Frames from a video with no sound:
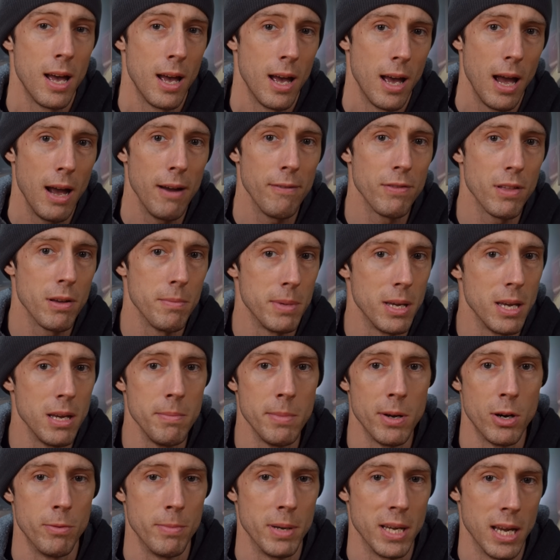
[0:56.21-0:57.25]
have them
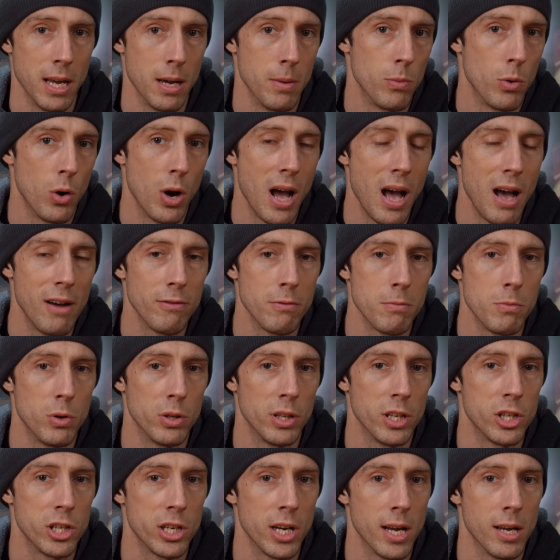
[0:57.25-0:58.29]
email me and we'll have them on
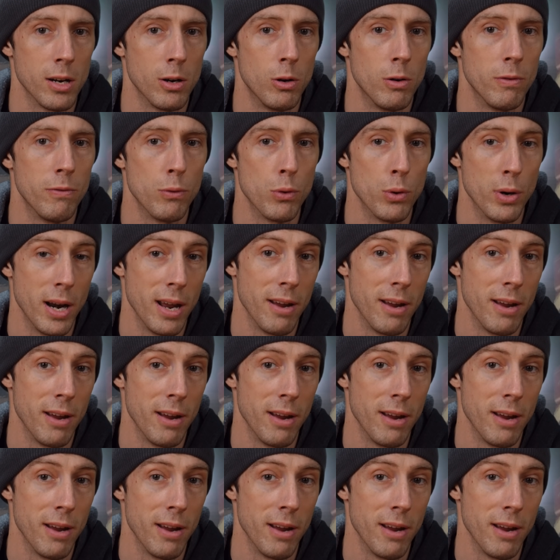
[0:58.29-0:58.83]
the channel for